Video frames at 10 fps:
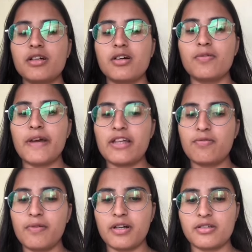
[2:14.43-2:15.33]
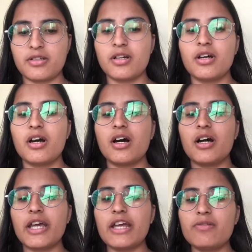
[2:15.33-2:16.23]

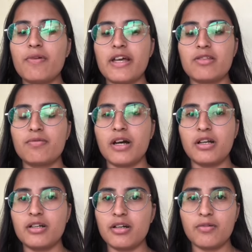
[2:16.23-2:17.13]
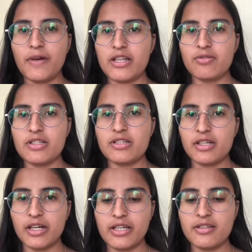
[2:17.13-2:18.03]
in phase one
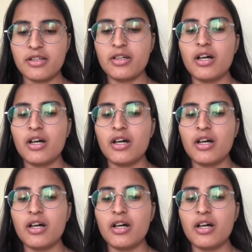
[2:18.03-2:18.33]
studies,